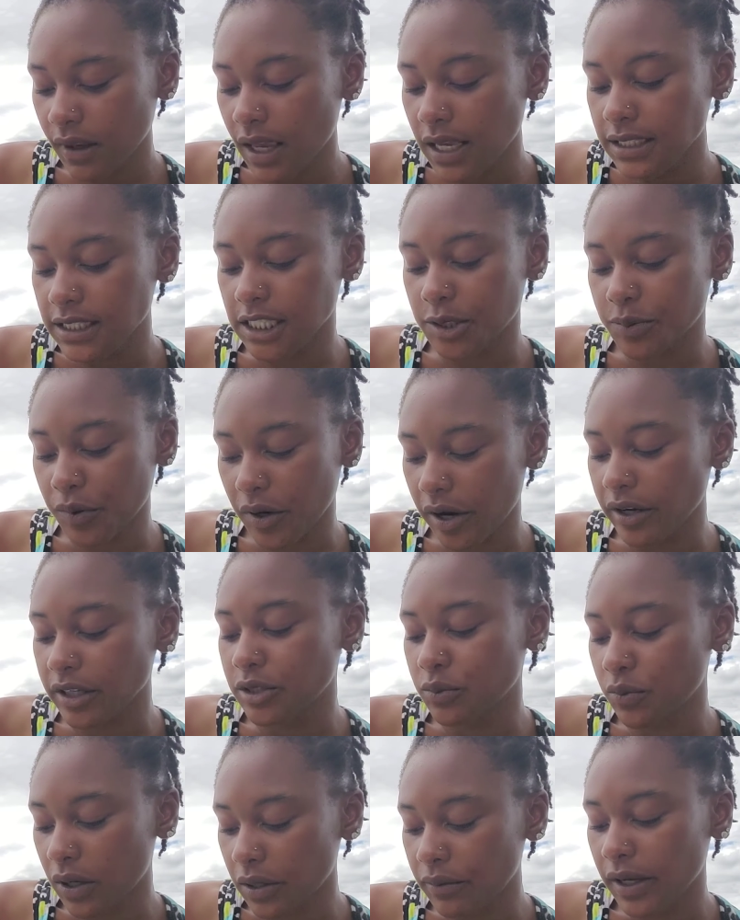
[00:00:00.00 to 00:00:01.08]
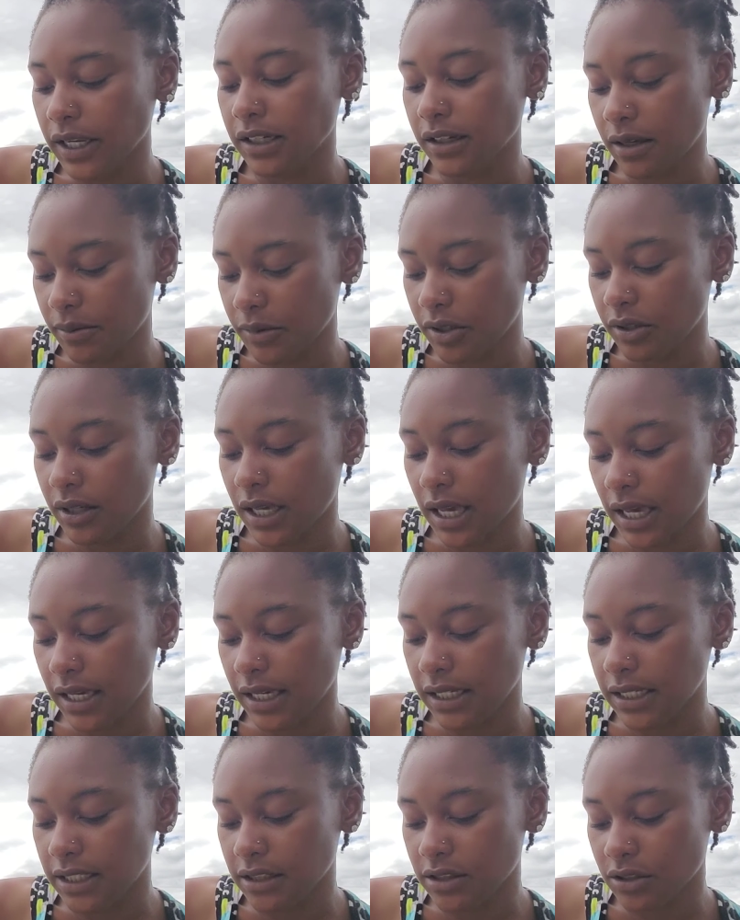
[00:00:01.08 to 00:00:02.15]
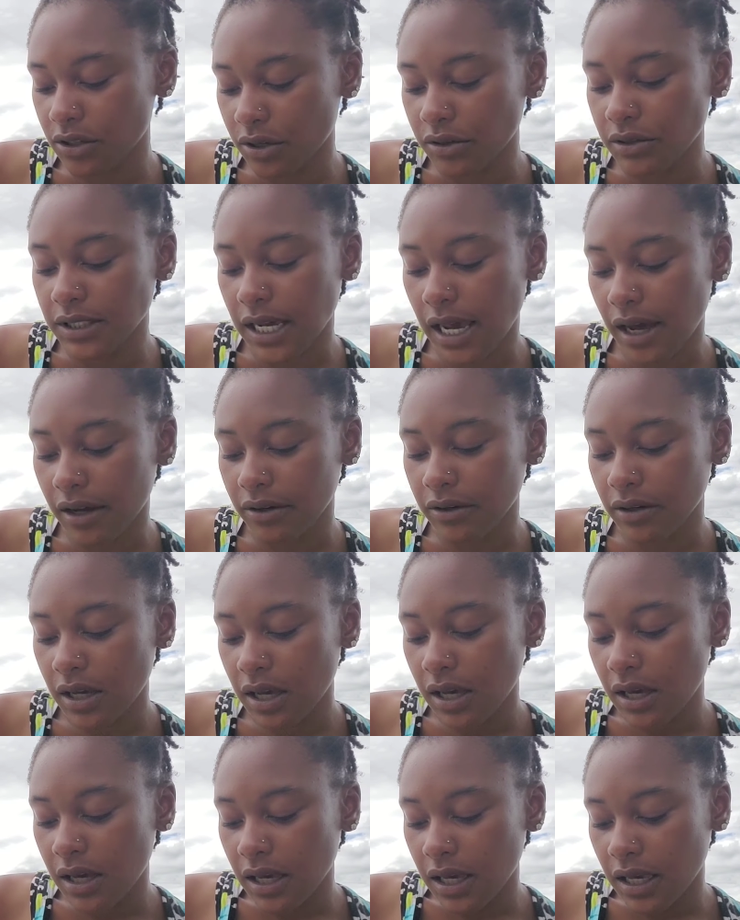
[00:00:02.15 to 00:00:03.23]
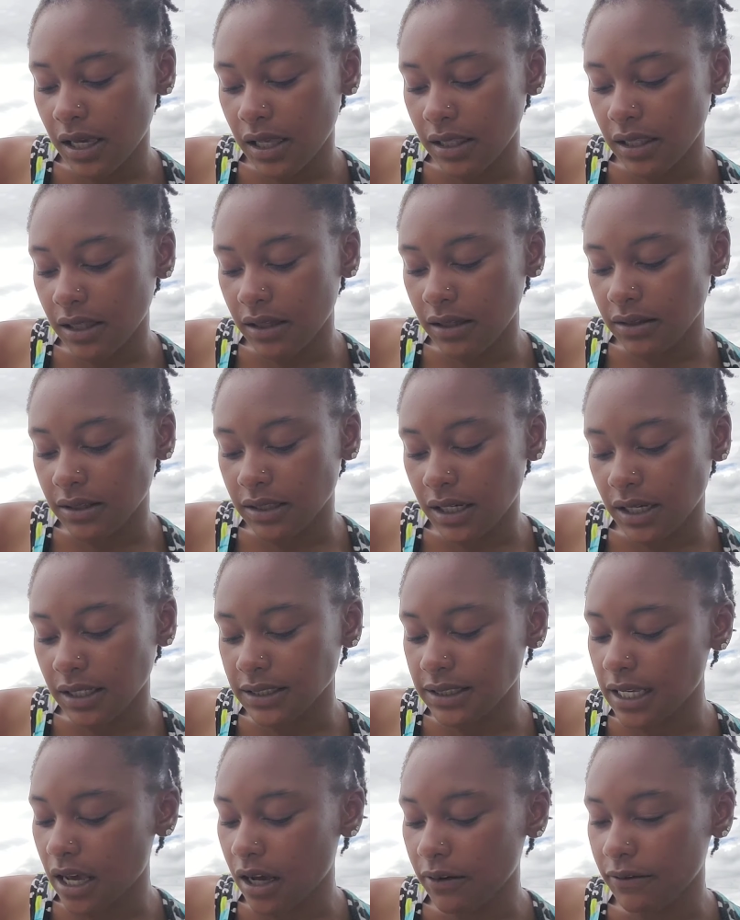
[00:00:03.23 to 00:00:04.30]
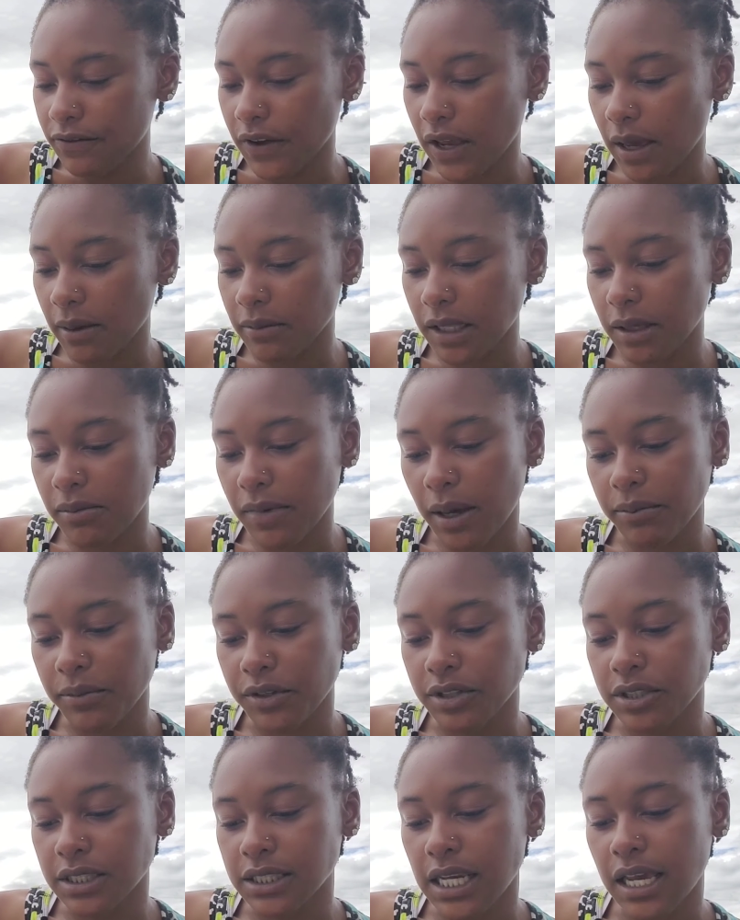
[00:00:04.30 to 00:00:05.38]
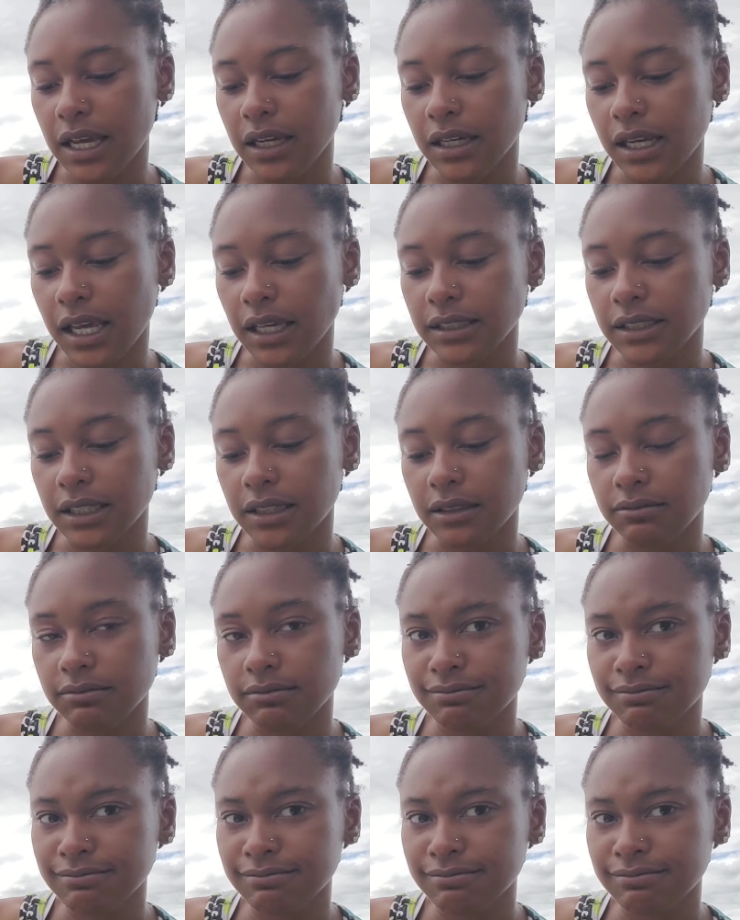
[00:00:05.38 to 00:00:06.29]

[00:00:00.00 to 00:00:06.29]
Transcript: Since prayer is one way to communicate, it is no doubt does help family members stay connected.